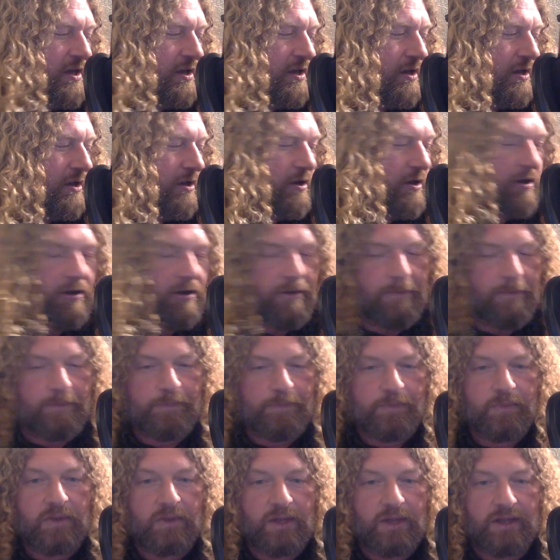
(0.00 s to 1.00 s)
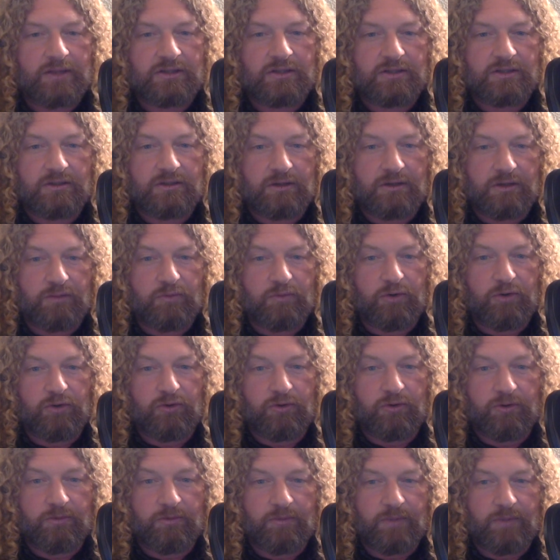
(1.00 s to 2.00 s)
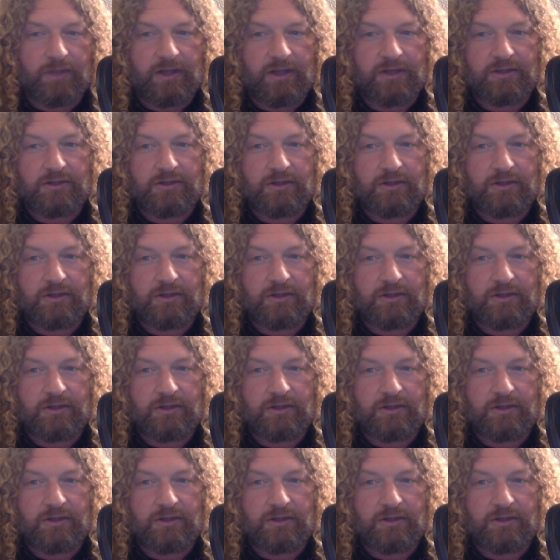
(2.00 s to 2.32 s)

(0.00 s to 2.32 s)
Um, that's the pre-order page.